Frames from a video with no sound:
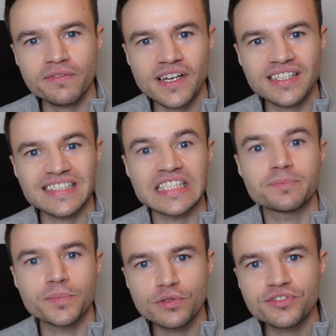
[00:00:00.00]
effect is
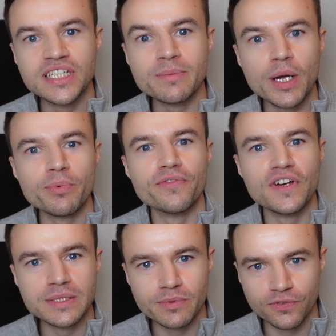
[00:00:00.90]
boosting my
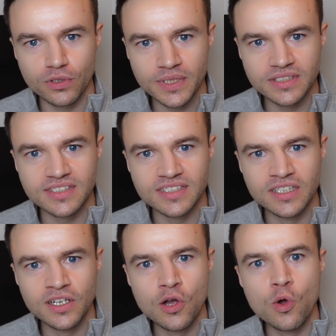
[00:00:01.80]
portfolio's performance.
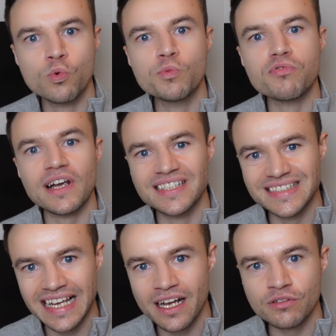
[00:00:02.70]
We'll break
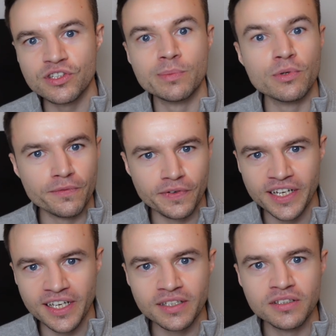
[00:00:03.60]
down the
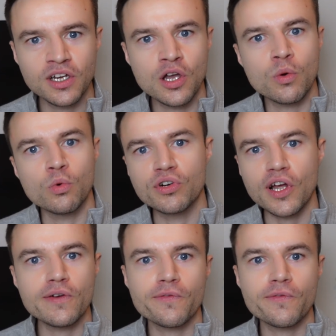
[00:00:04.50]
portfolio. We'll go